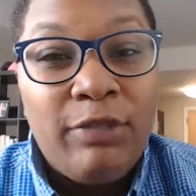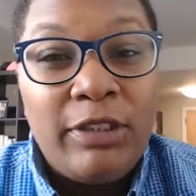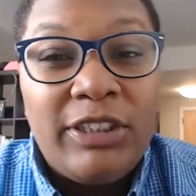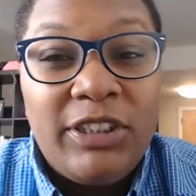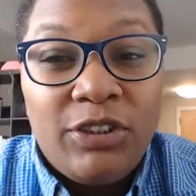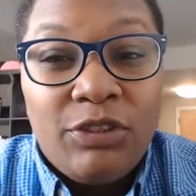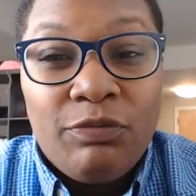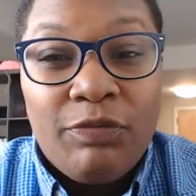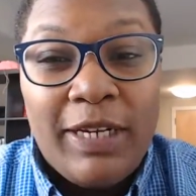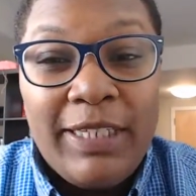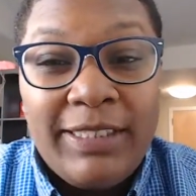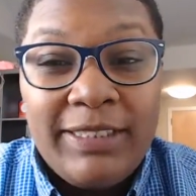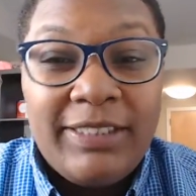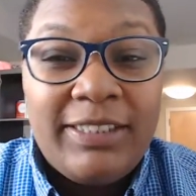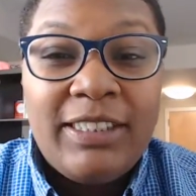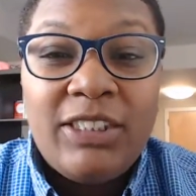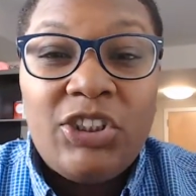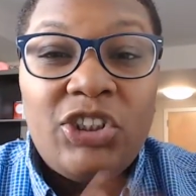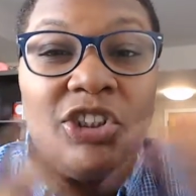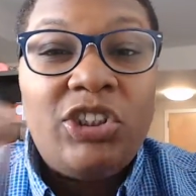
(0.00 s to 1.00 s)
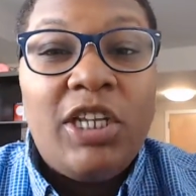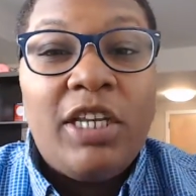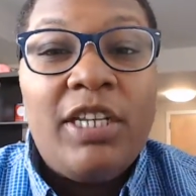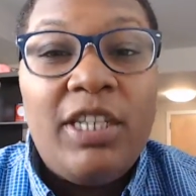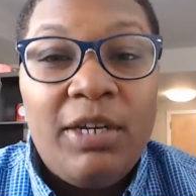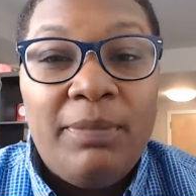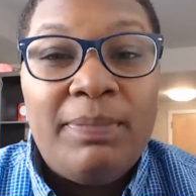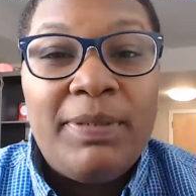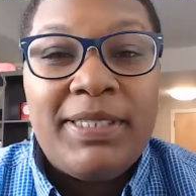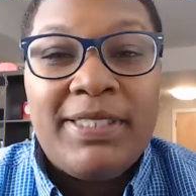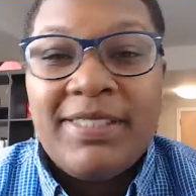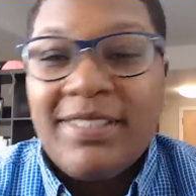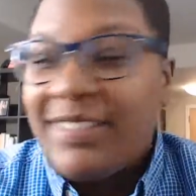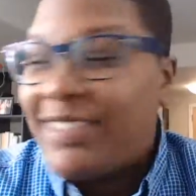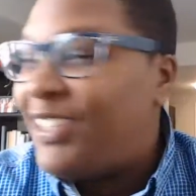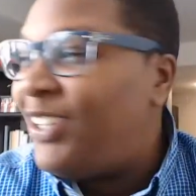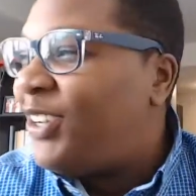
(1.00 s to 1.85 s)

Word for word: Was it the right decision? None of your business.